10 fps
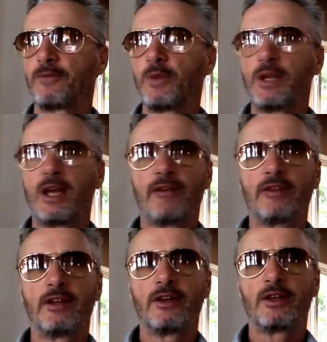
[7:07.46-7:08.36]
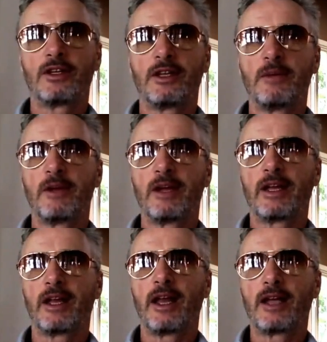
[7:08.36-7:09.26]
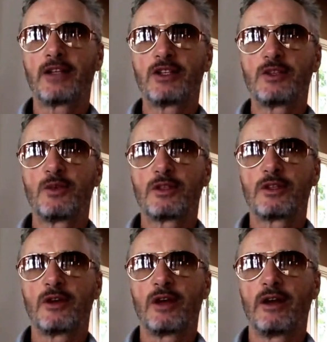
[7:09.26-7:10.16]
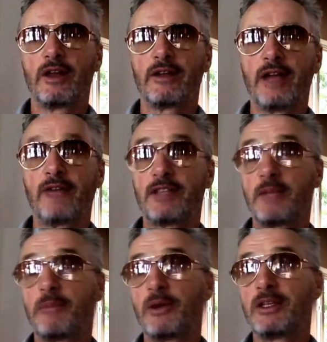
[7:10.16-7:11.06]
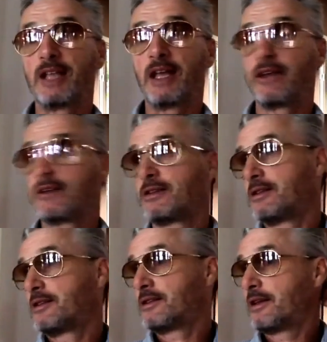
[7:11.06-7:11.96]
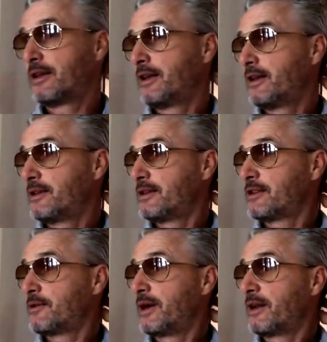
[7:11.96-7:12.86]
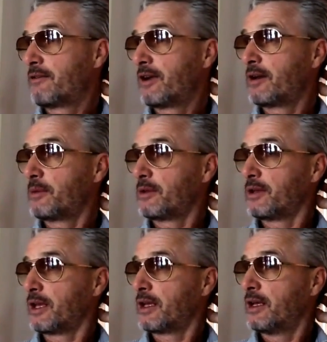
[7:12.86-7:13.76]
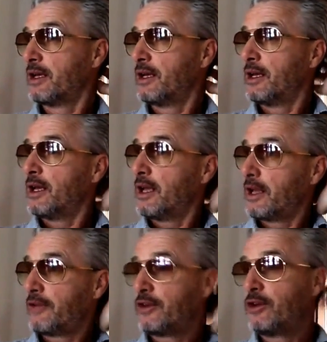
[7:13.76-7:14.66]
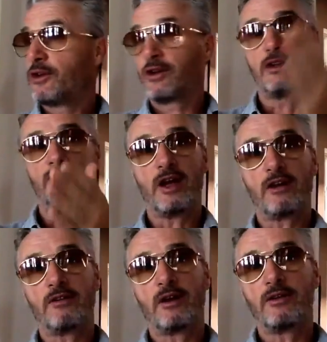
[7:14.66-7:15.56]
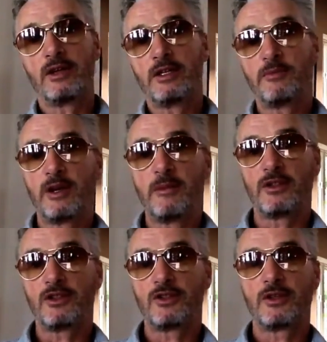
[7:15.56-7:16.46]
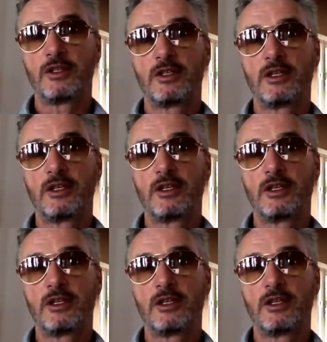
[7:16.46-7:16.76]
You have to look at the American elections. What's going on here? You have to say Bernie Sanders is quite incredible. Like, if you look at his track record, he's pretty much